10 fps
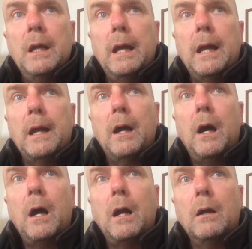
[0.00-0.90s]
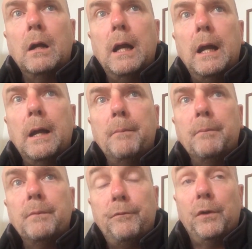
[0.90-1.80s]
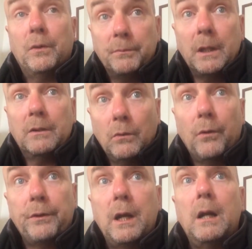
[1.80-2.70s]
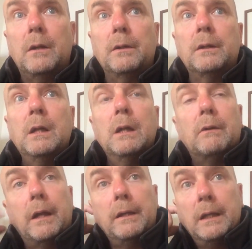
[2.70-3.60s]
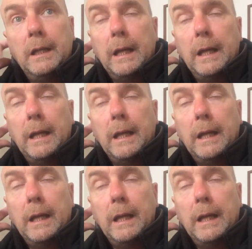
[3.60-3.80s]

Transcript: Uh, are um, filmed in Northern Ireland, right?